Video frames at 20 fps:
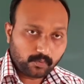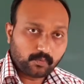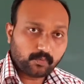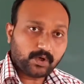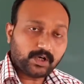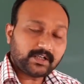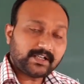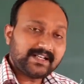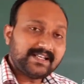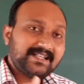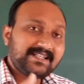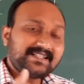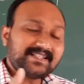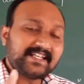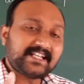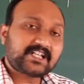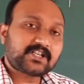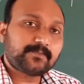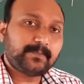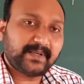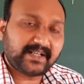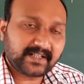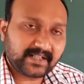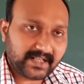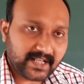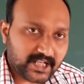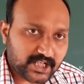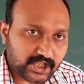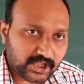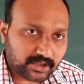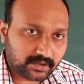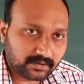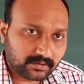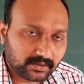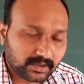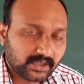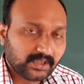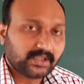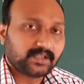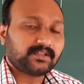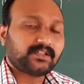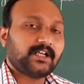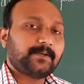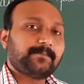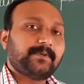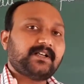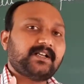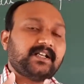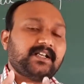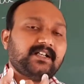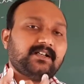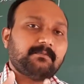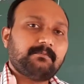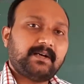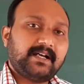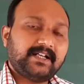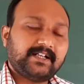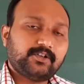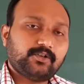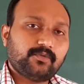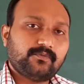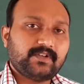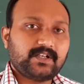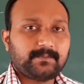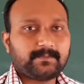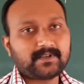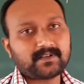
what is the expectation that particular mango will be